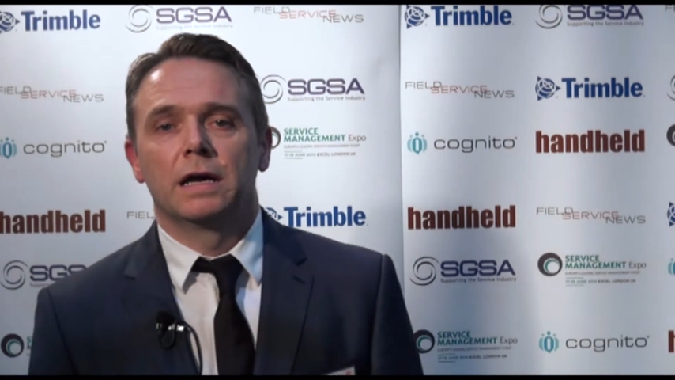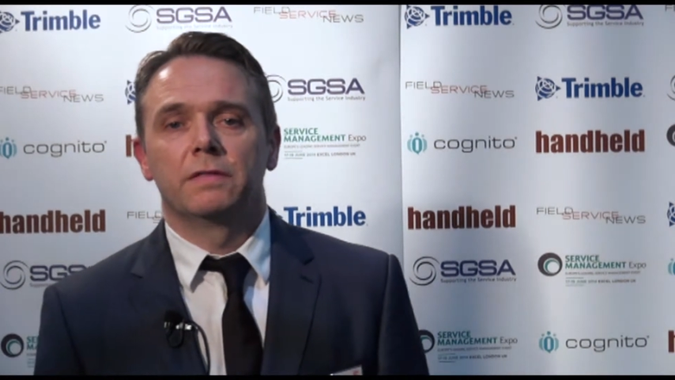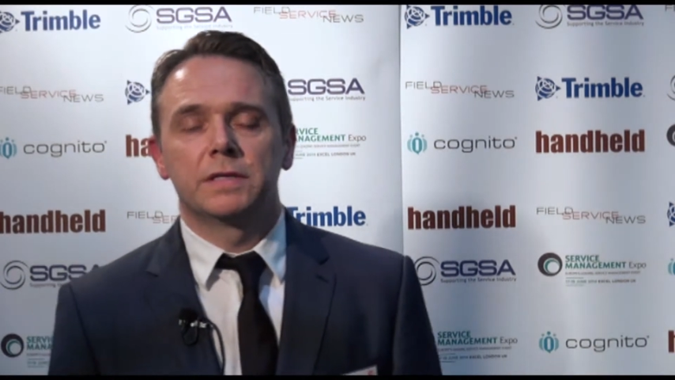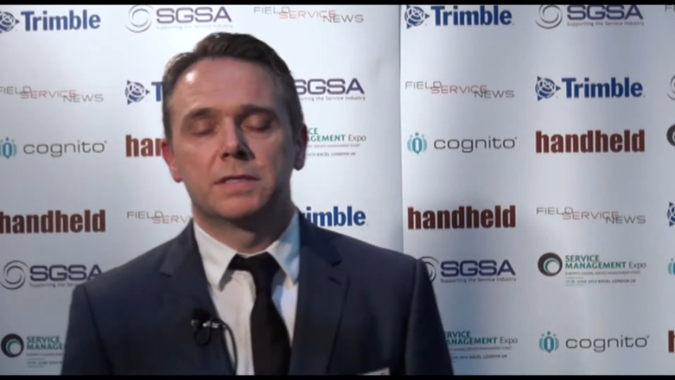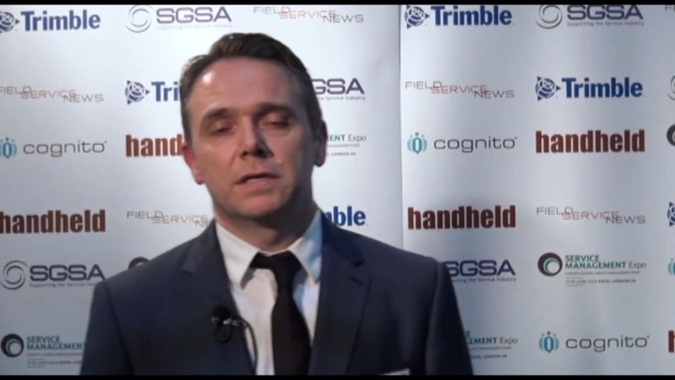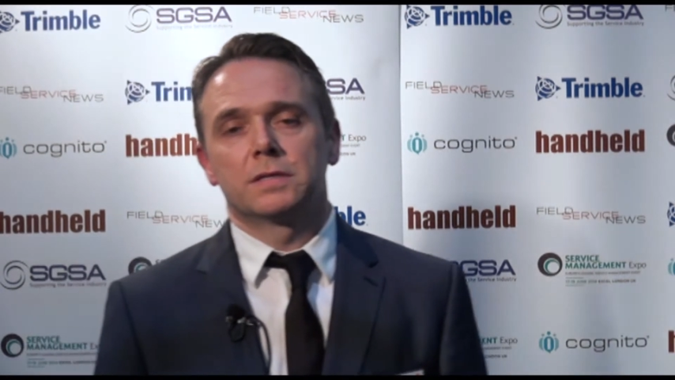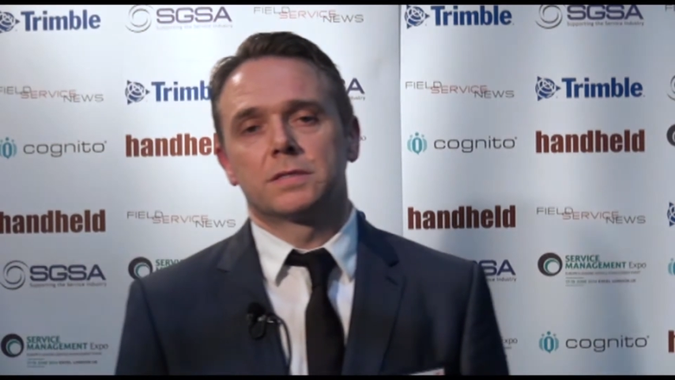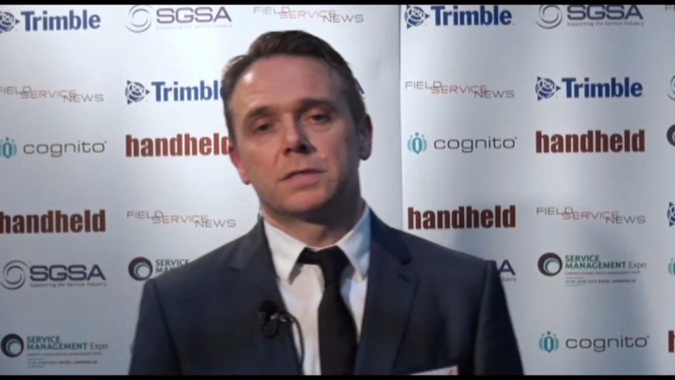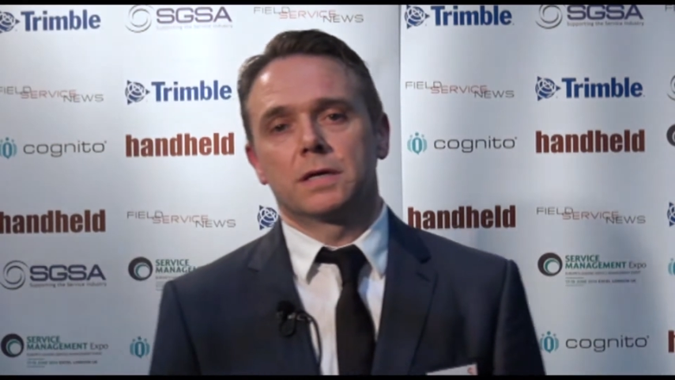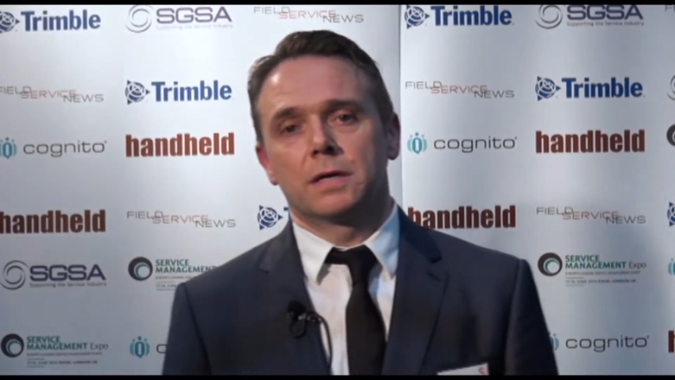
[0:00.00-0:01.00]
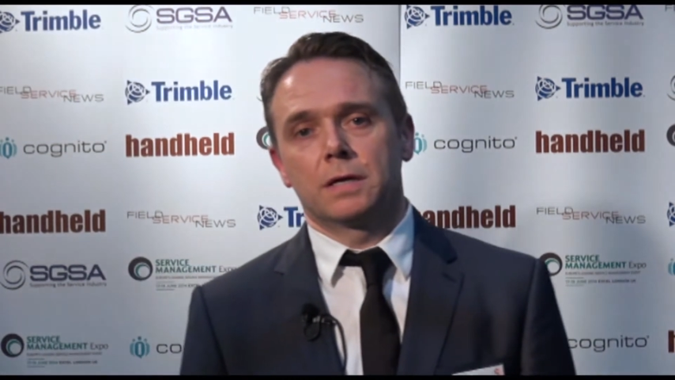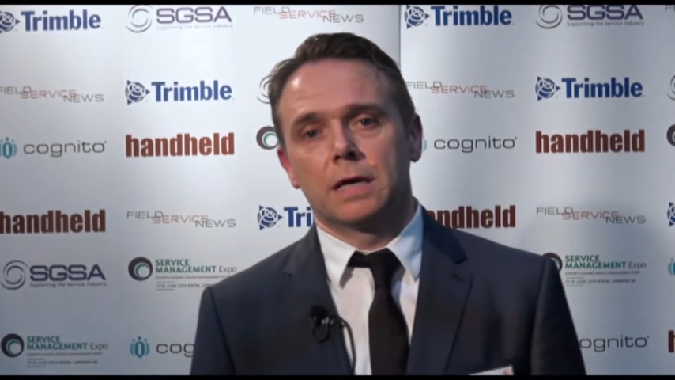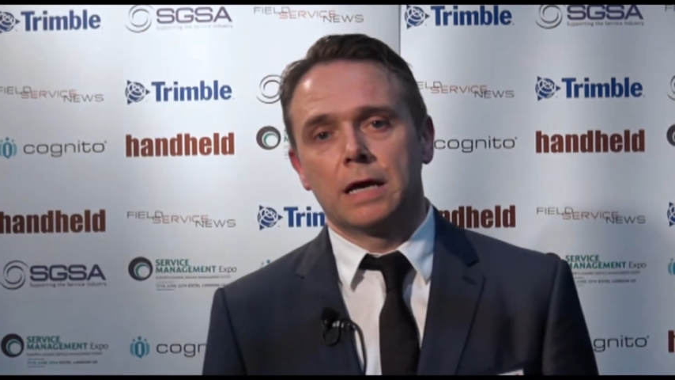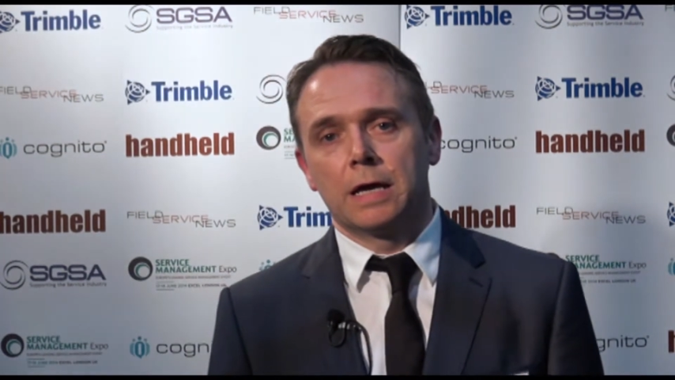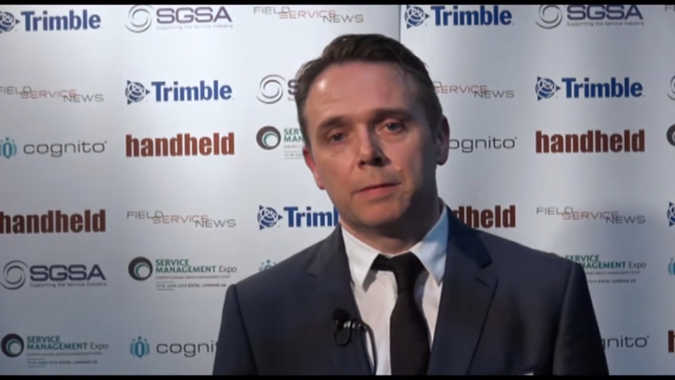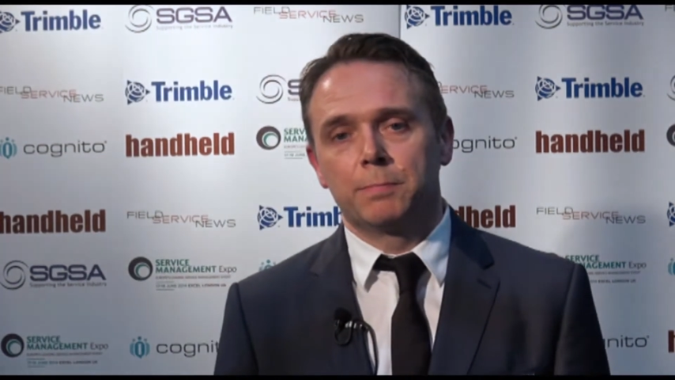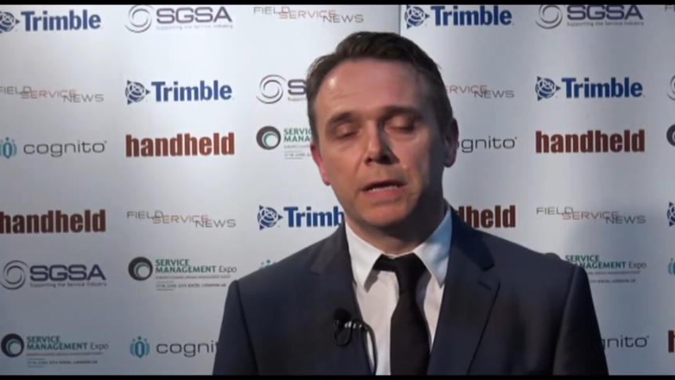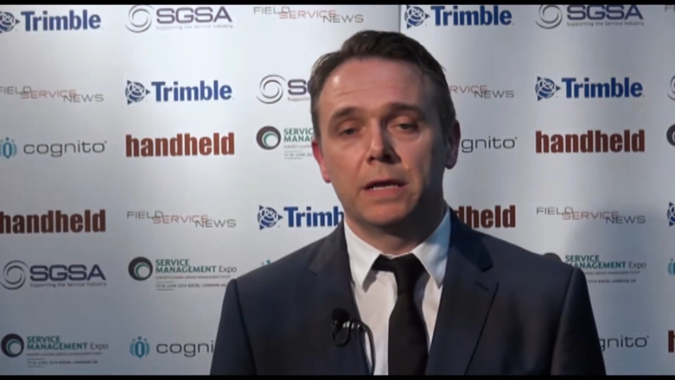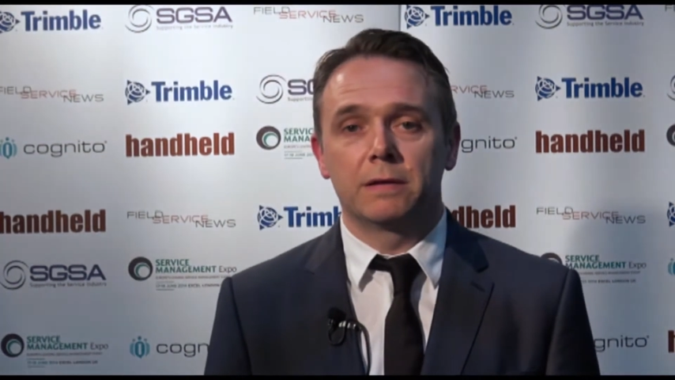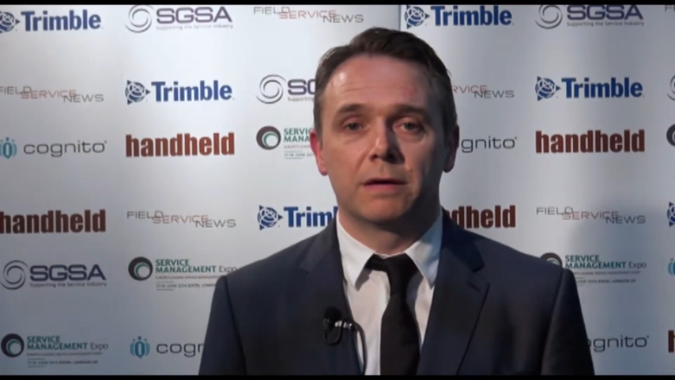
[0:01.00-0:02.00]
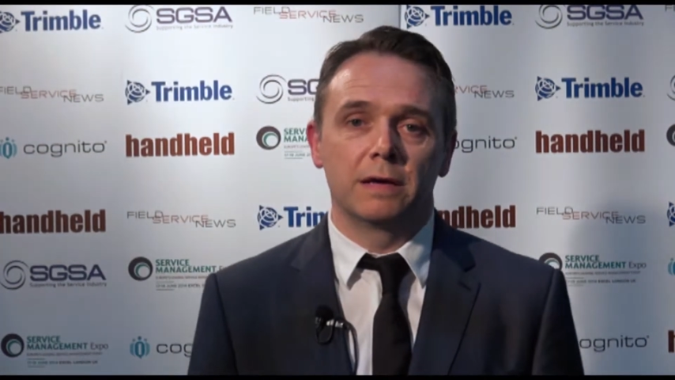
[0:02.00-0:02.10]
And this has been